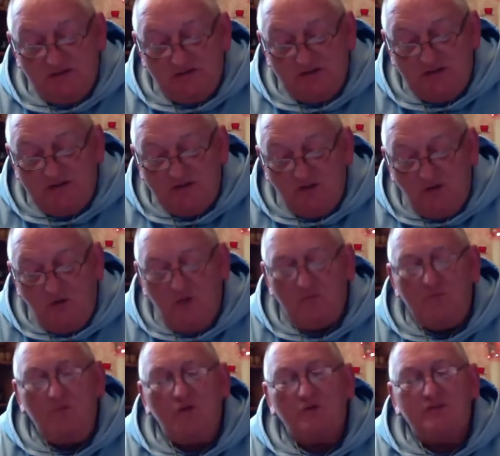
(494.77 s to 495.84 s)
this
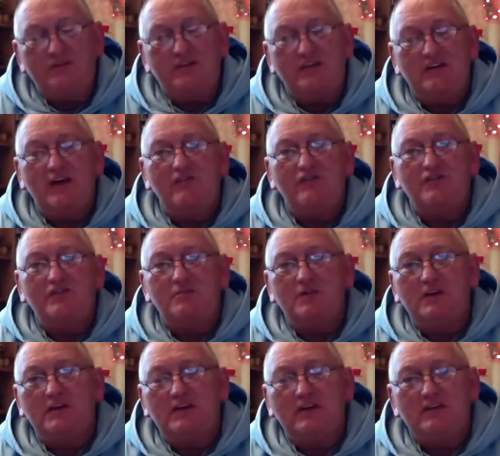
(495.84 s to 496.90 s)
almost
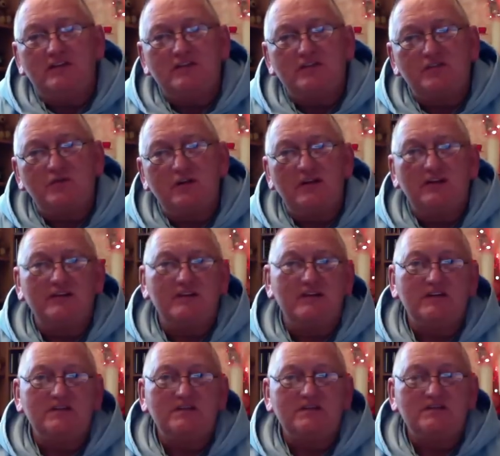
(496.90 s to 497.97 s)
inevitably leads to
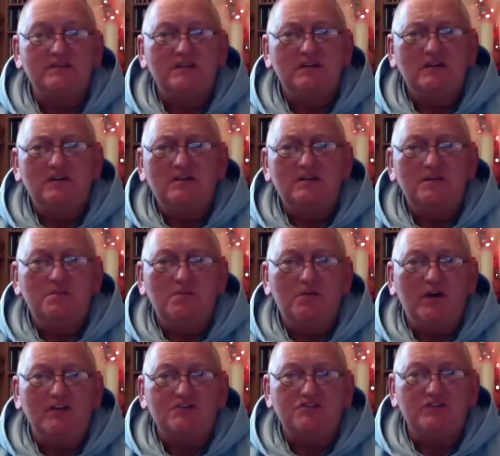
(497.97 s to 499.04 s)
illness,
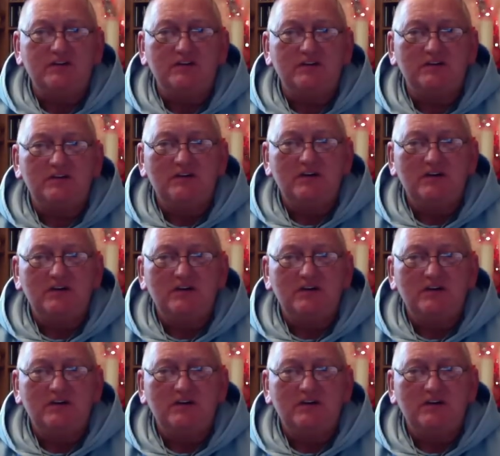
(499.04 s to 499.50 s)
depression,